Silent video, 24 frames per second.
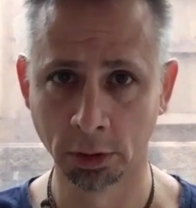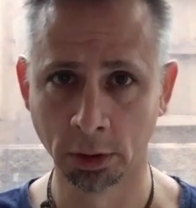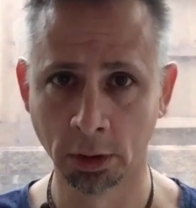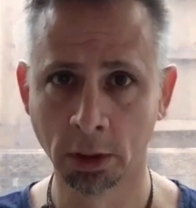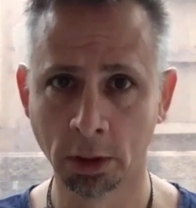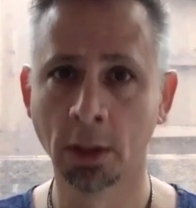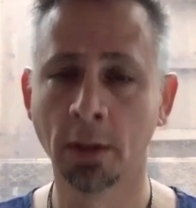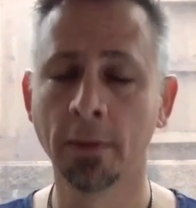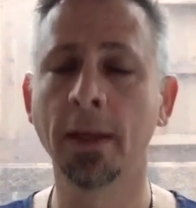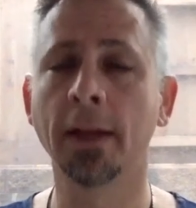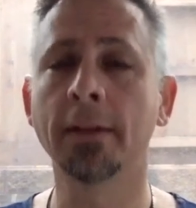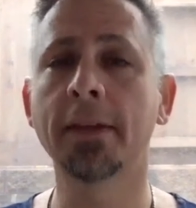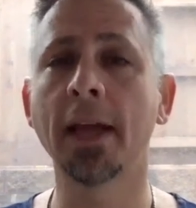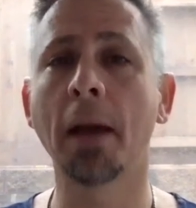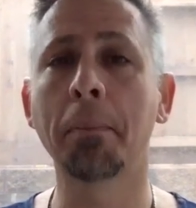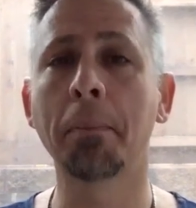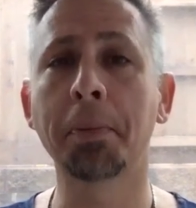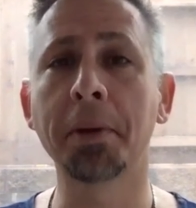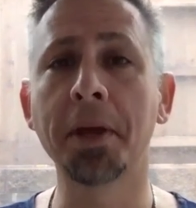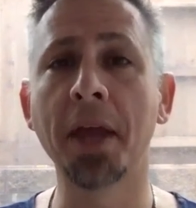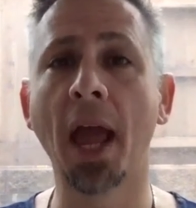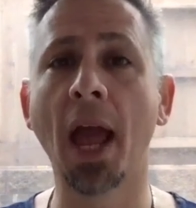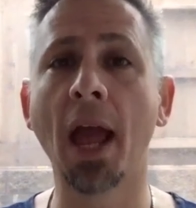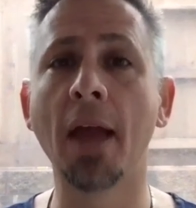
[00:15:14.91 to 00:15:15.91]
that that
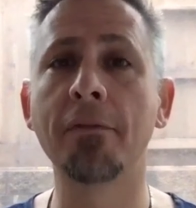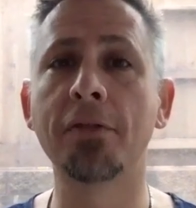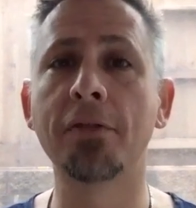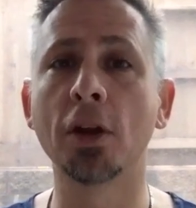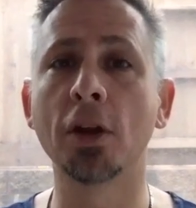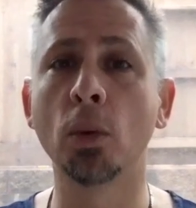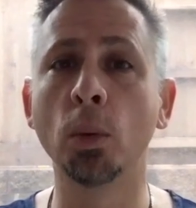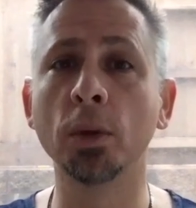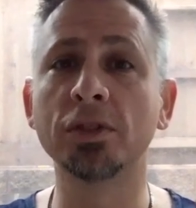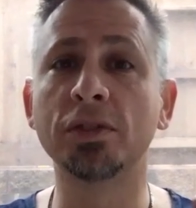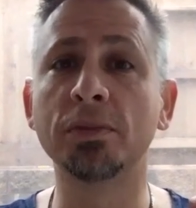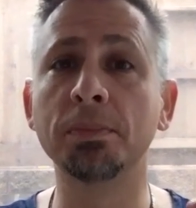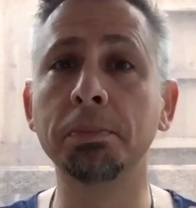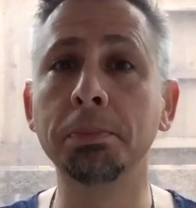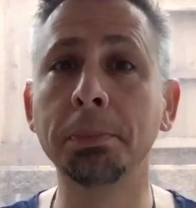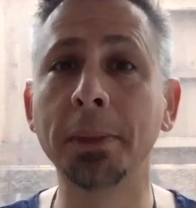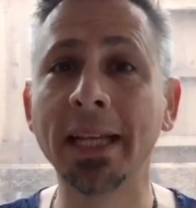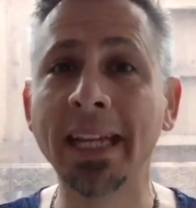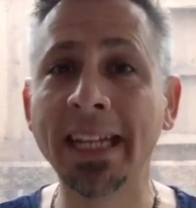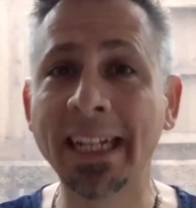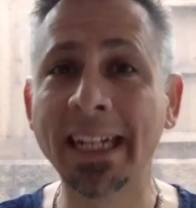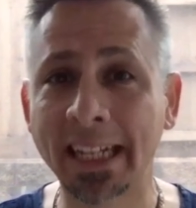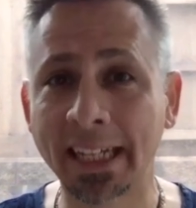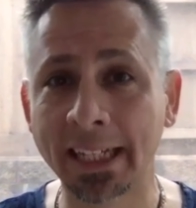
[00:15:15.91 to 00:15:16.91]
behavior was
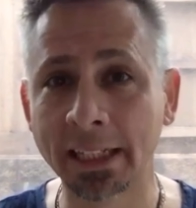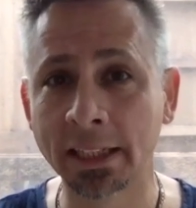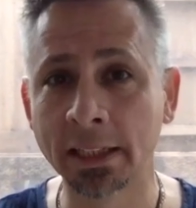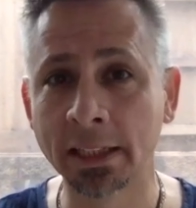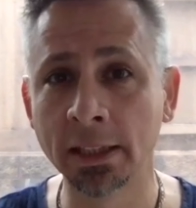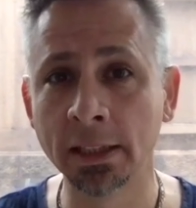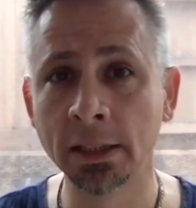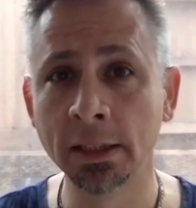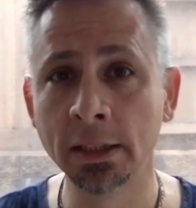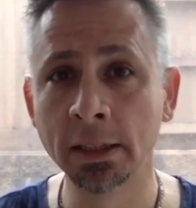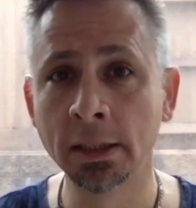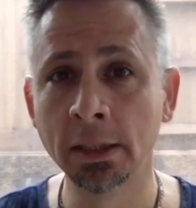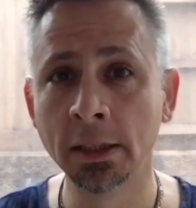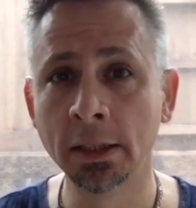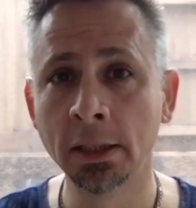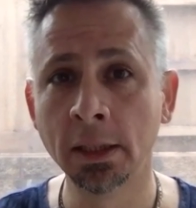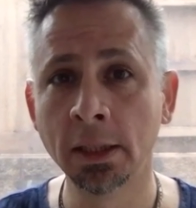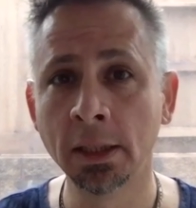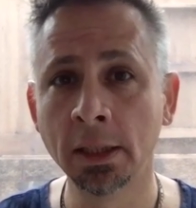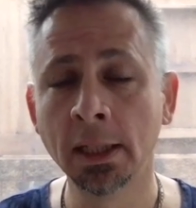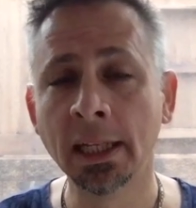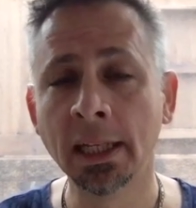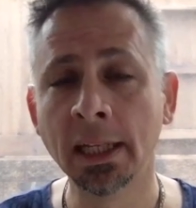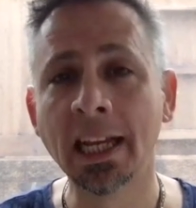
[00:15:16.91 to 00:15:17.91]
meeting
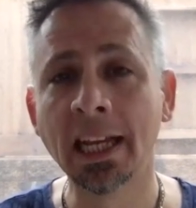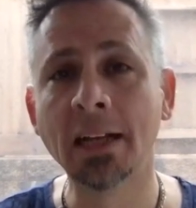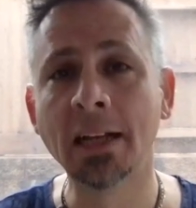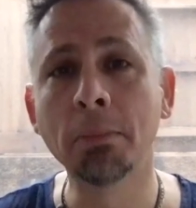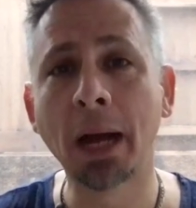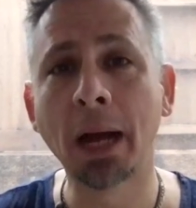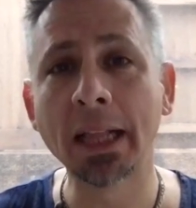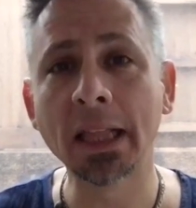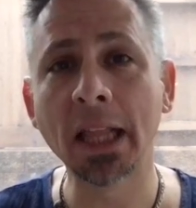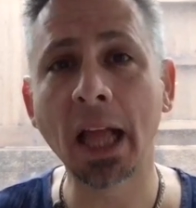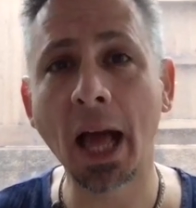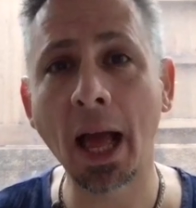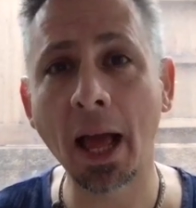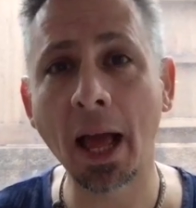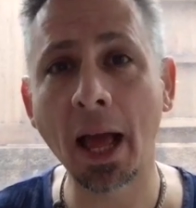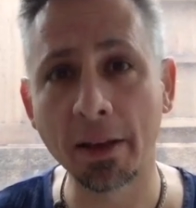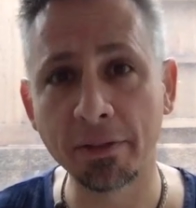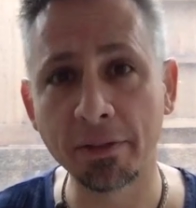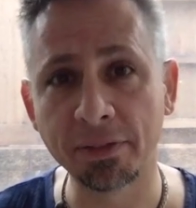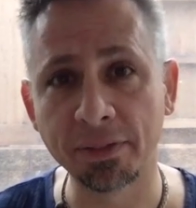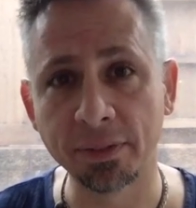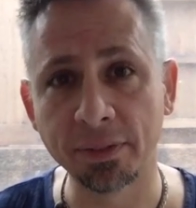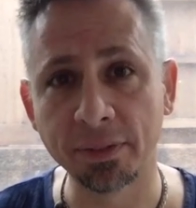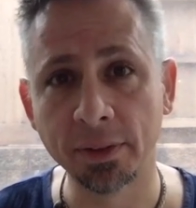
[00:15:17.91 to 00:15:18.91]
in my
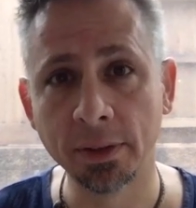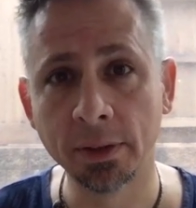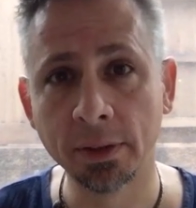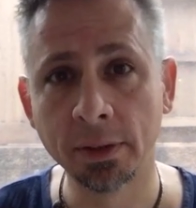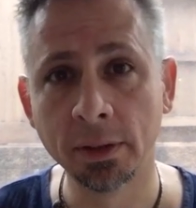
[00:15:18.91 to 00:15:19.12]
life,